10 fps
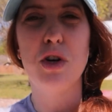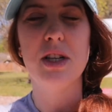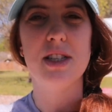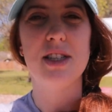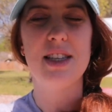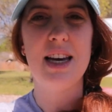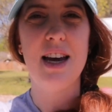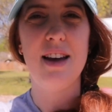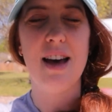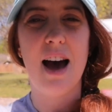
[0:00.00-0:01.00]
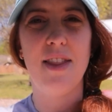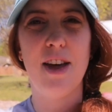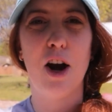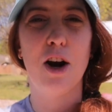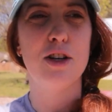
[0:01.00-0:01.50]
you can see that
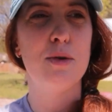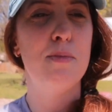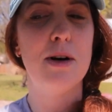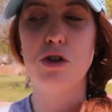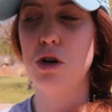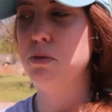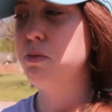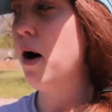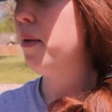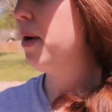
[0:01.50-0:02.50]
there's mushrooms pop